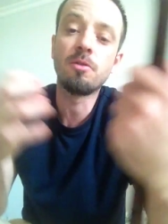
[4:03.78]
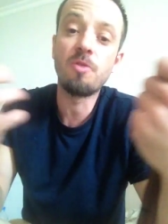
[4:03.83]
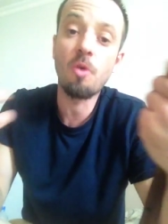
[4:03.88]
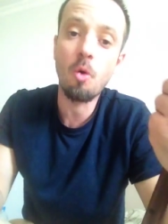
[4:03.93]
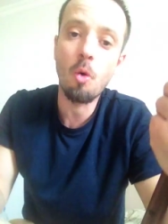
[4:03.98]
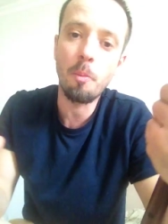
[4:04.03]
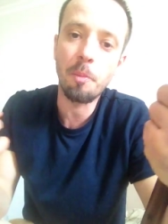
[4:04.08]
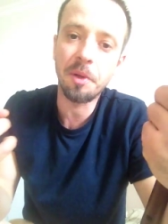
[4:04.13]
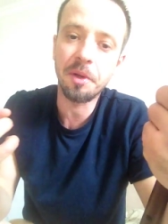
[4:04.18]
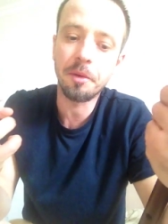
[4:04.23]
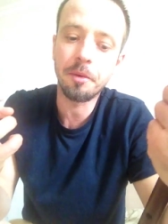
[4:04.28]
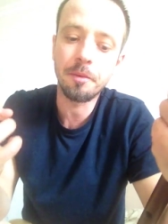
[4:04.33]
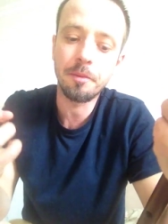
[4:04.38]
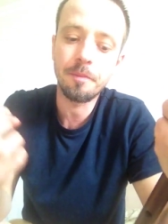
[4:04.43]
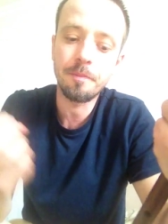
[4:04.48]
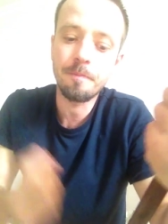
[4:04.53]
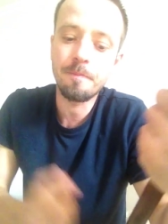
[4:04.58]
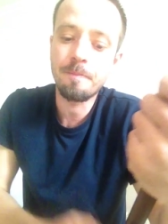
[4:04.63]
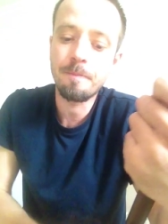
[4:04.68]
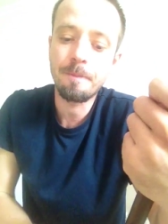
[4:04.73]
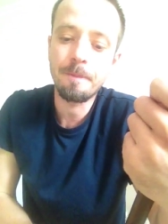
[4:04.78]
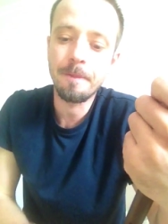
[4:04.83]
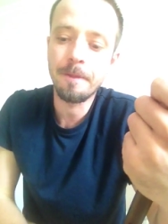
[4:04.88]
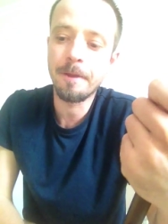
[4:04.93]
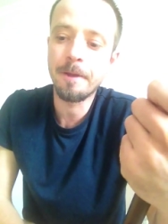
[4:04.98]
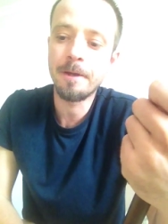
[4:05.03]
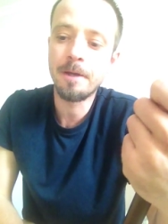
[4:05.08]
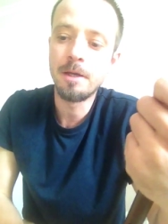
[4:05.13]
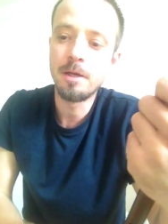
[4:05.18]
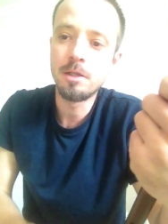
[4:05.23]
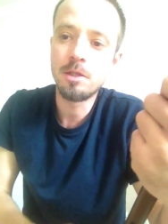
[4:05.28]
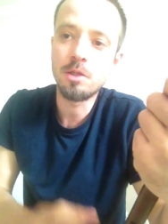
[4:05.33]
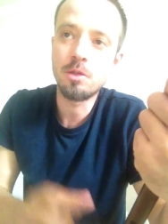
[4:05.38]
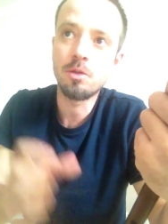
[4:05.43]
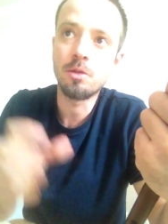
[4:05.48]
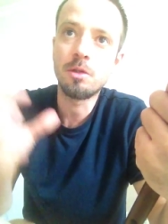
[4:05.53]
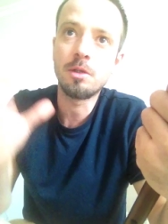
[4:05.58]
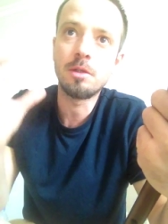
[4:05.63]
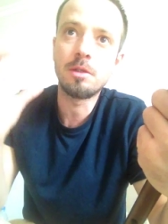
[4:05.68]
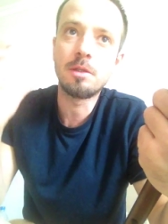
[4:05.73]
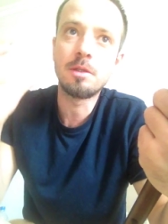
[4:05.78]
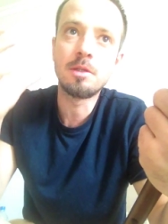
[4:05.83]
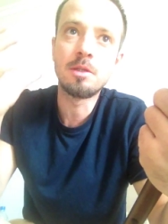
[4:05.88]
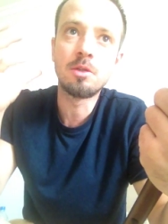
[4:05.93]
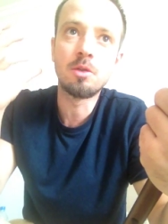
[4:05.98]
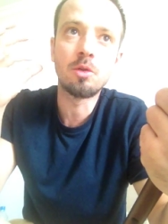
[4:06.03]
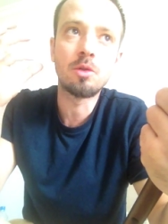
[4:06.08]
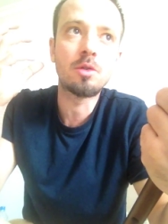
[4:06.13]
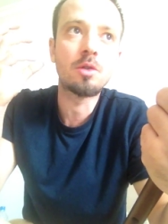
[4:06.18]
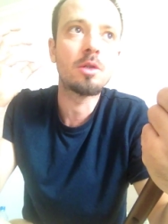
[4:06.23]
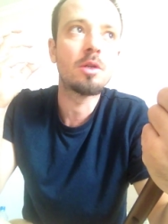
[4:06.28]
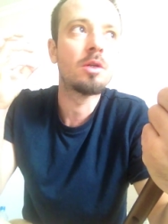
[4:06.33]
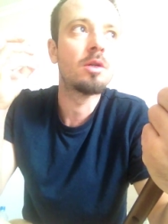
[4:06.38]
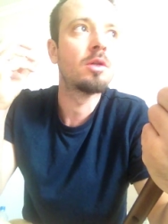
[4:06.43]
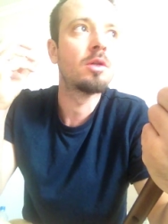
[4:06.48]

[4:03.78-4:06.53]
of open. Yeah, so it is not